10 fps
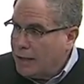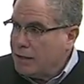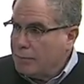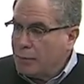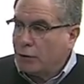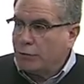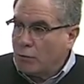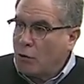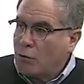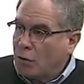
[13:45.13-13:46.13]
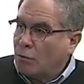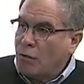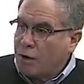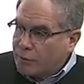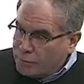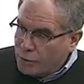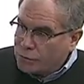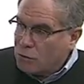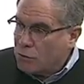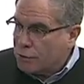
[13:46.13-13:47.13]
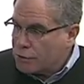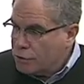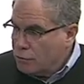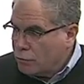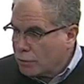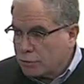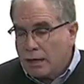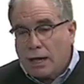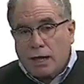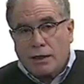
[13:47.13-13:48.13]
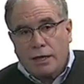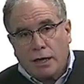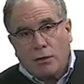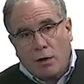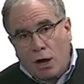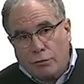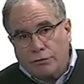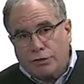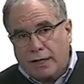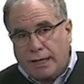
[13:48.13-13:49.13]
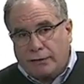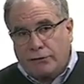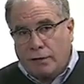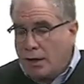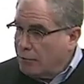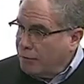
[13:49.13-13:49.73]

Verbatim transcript: in the post-World War I or post-World War II world their own states.